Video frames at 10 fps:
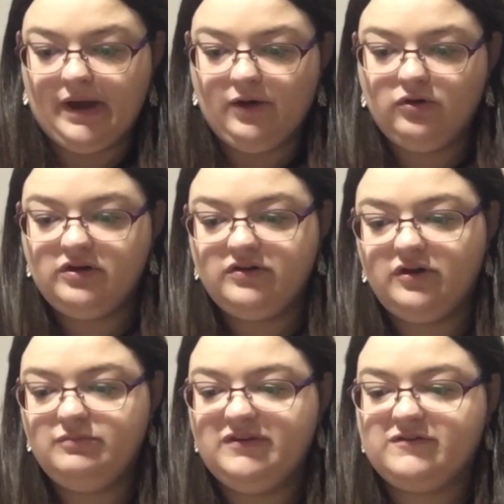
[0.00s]
ordered her
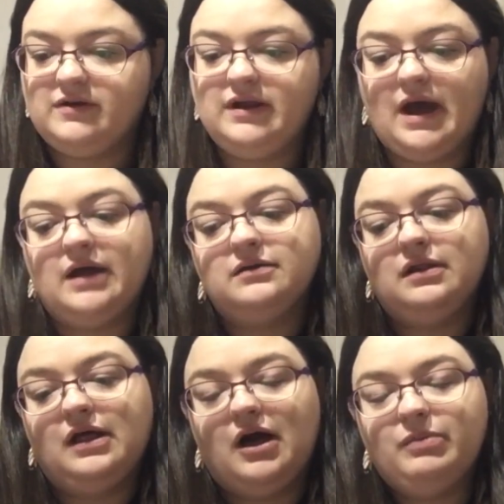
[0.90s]
Mystery Yarn Club,